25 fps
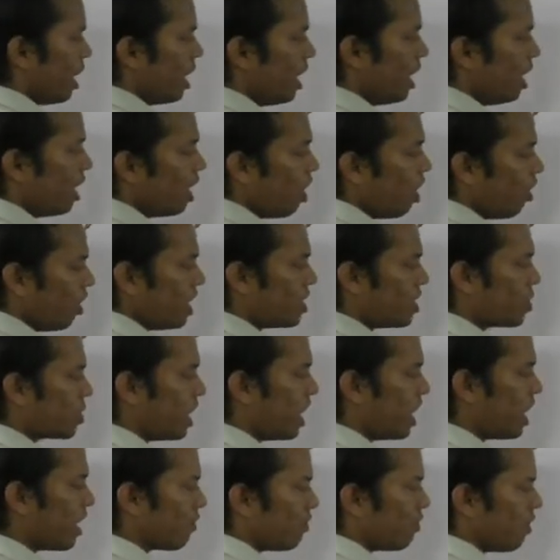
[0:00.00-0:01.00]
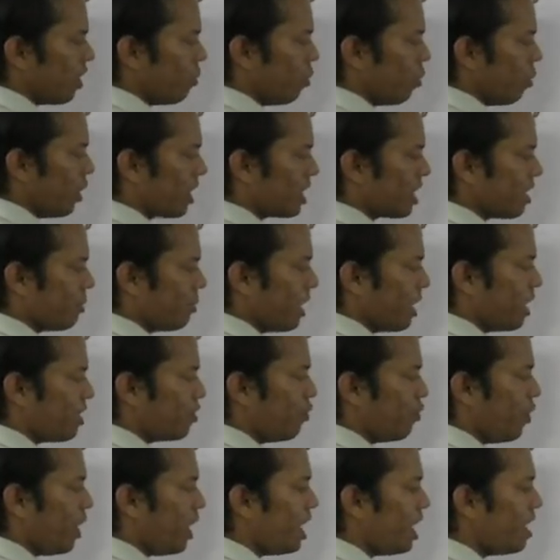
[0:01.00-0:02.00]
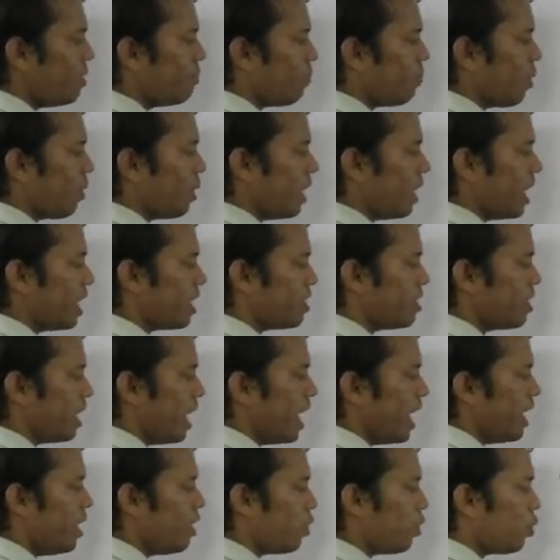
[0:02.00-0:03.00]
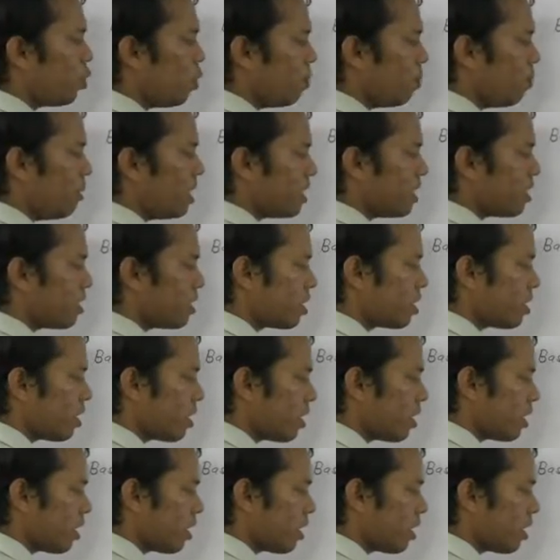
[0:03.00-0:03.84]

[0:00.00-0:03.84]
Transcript: Now let's take one more example that is very important, that is N2 plus